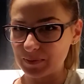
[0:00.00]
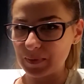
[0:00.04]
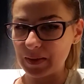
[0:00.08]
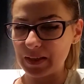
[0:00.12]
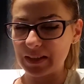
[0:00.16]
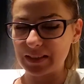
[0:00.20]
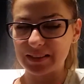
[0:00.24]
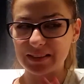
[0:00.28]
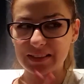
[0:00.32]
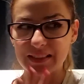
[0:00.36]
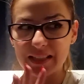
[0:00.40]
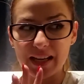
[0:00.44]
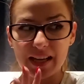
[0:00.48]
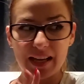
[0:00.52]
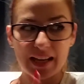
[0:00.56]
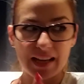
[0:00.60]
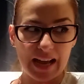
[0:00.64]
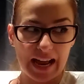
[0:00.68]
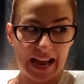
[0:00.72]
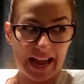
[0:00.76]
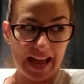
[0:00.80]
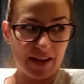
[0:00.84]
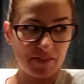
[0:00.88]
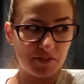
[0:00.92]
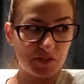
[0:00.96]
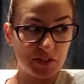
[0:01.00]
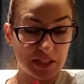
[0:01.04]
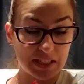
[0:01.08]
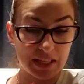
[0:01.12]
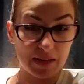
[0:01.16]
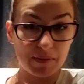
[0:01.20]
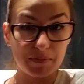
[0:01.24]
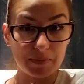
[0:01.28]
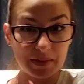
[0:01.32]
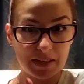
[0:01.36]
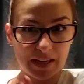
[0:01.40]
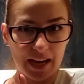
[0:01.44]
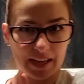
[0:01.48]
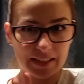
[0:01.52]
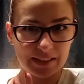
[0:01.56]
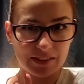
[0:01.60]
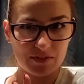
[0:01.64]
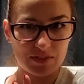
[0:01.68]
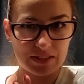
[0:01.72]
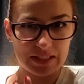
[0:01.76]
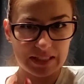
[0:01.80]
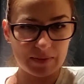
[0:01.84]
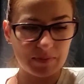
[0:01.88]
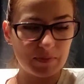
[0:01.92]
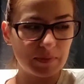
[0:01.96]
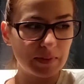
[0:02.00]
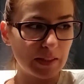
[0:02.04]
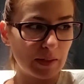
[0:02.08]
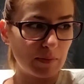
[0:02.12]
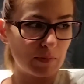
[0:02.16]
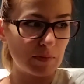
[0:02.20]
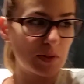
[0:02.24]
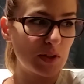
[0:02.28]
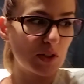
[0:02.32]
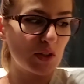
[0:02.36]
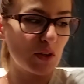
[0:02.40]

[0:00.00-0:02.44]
but I have some kind of symptoms,